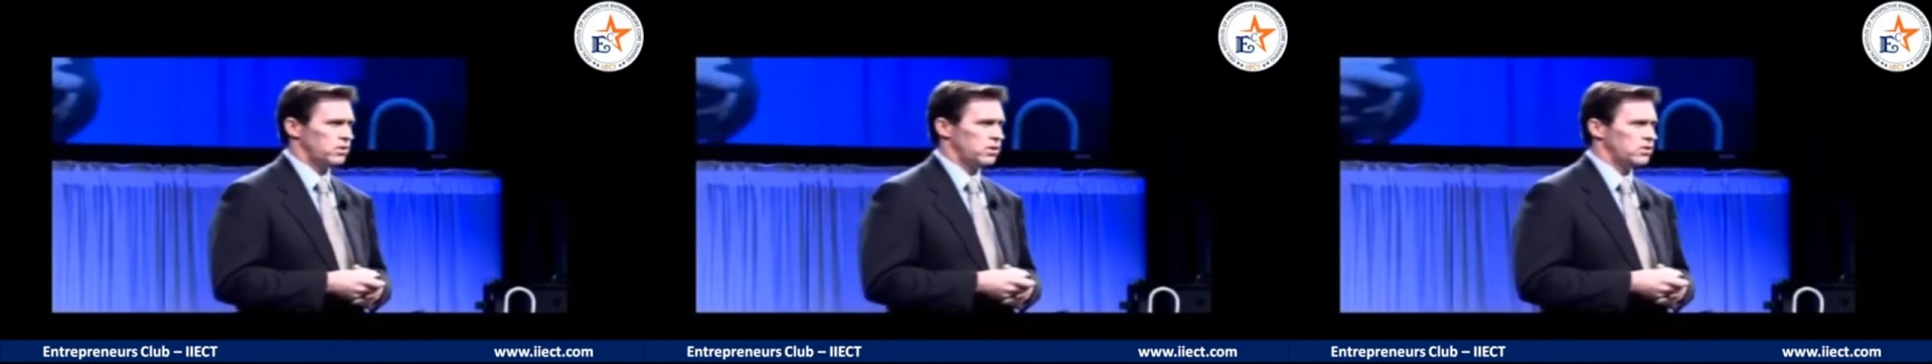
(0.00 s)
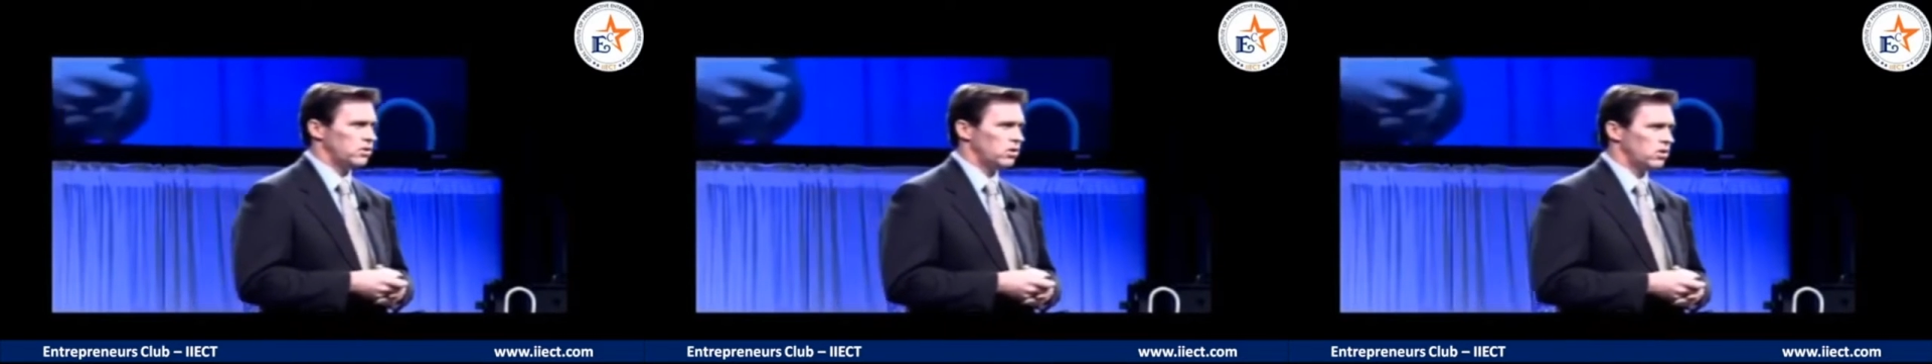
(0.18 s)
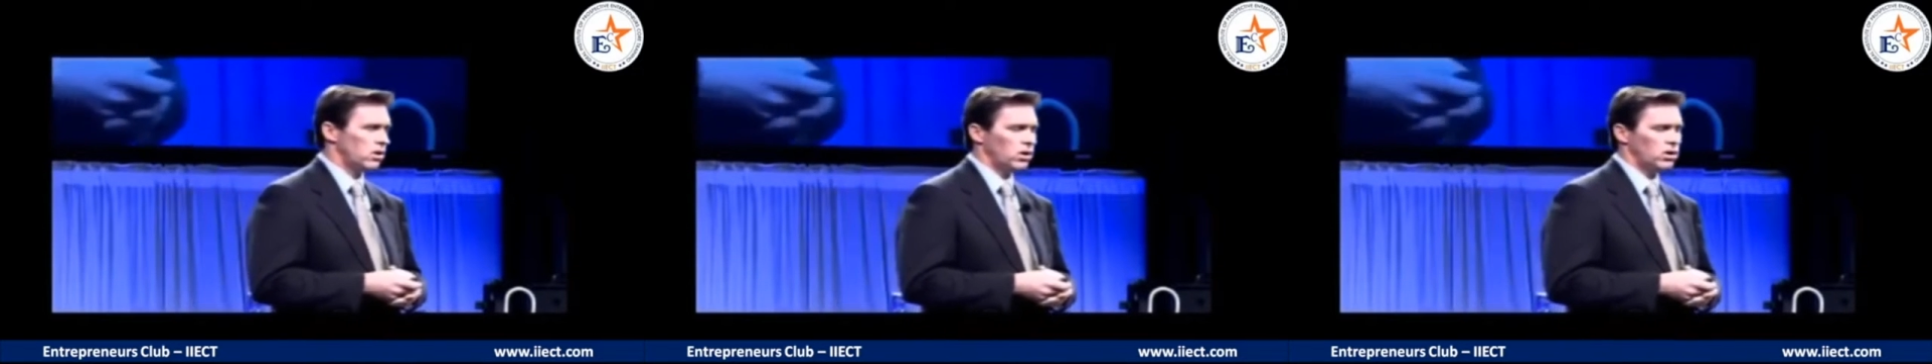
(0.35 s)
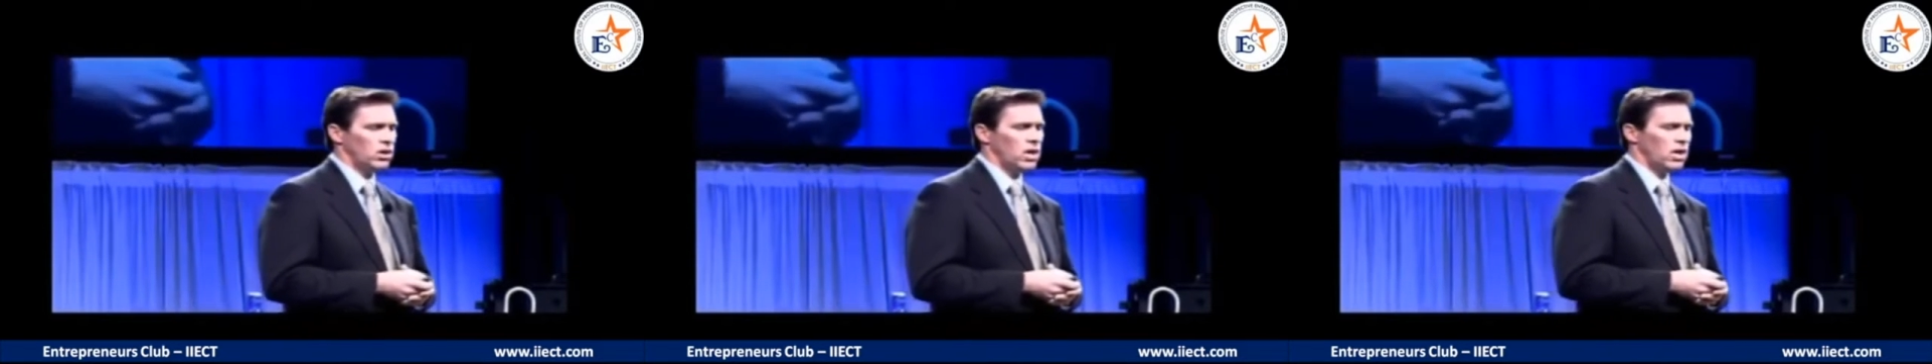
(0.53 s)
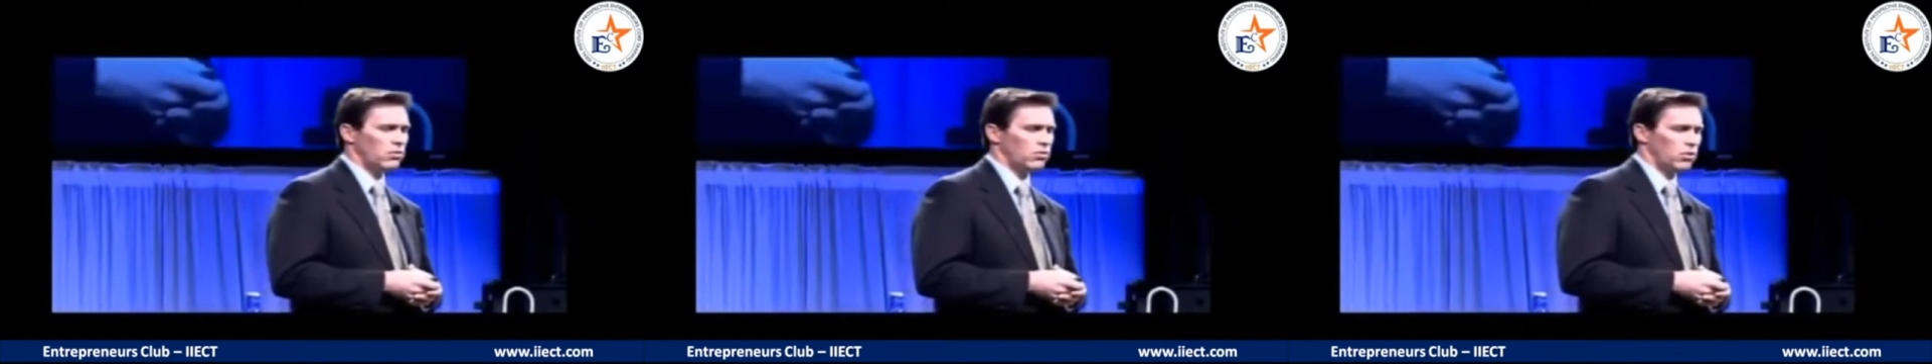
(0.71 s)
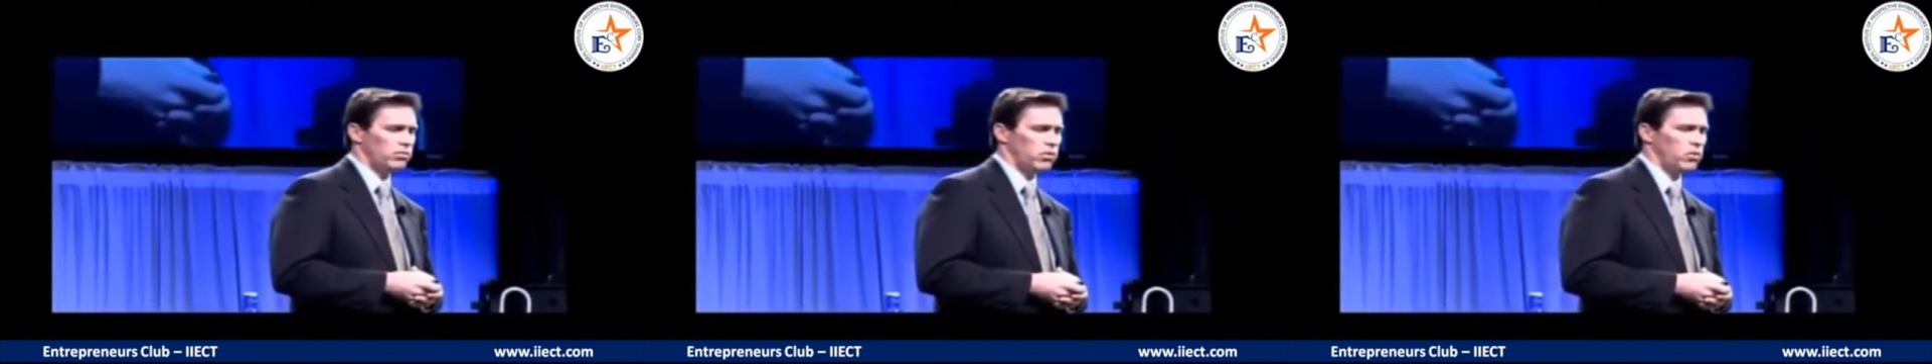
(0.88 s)
These are called
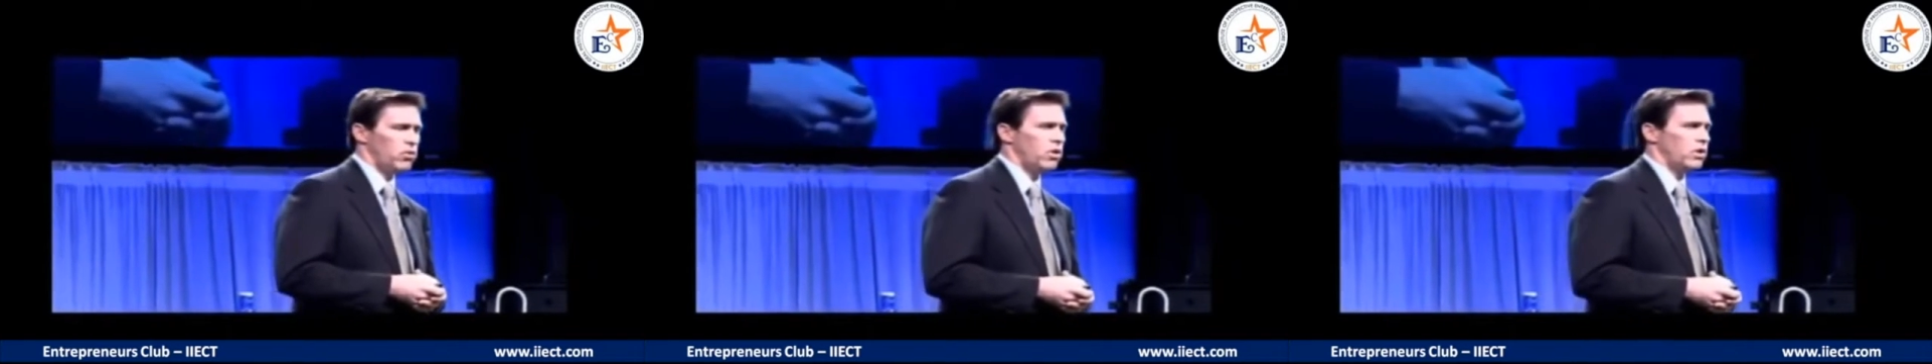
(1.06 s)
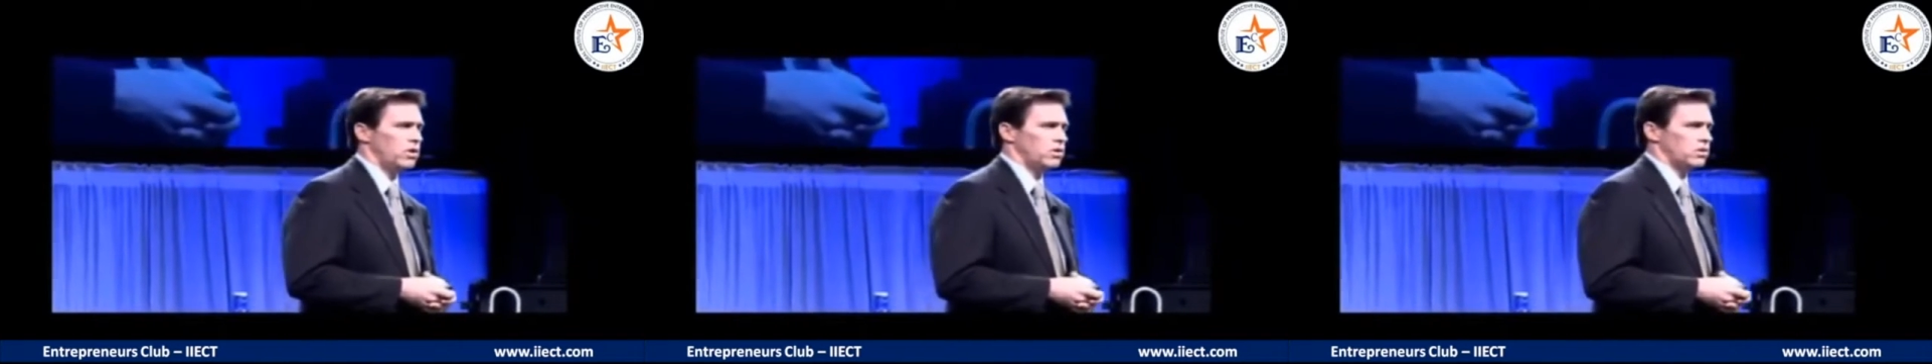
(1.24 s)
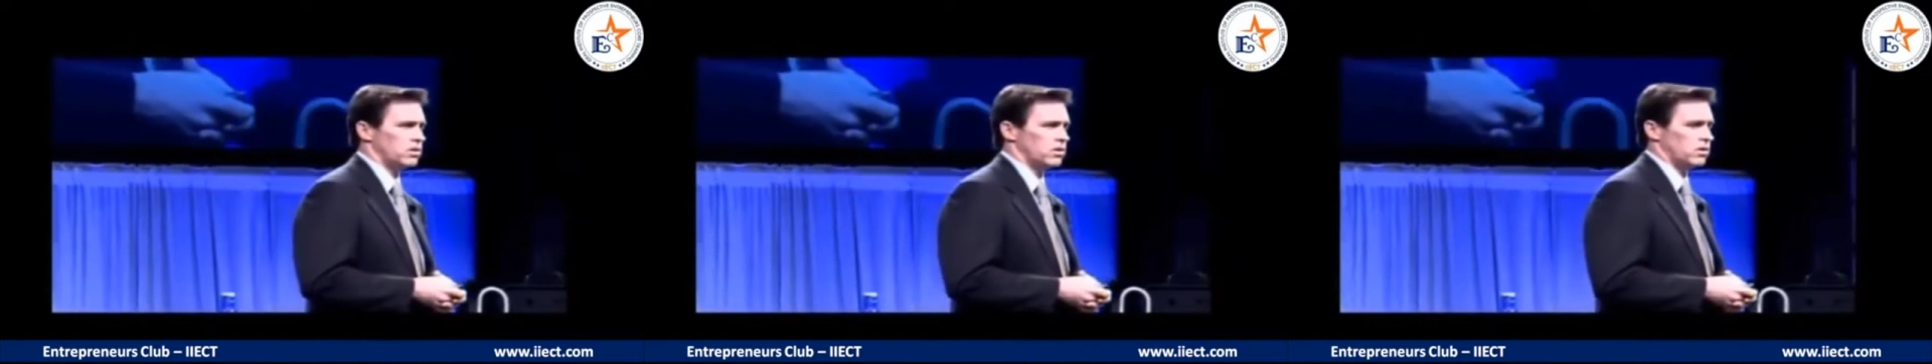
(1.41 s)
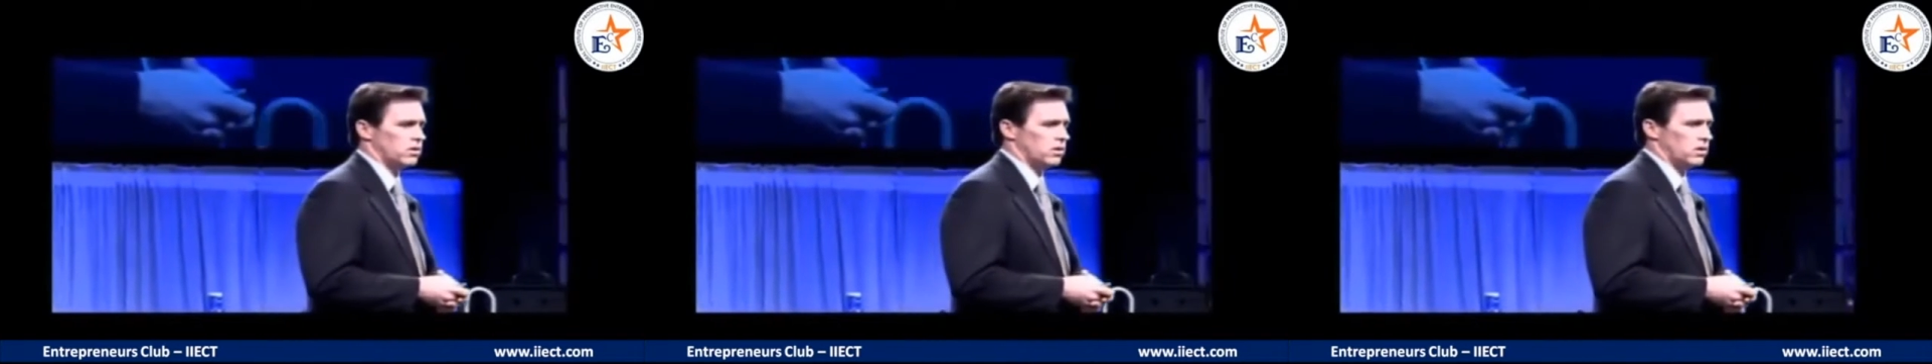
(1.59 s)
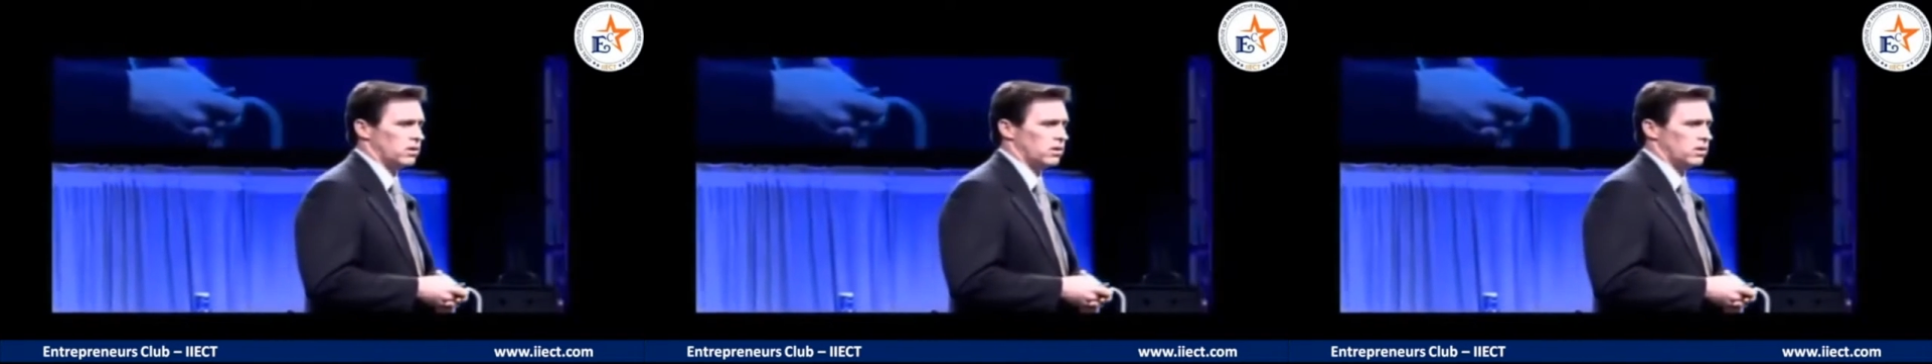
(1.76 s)
aquaporins.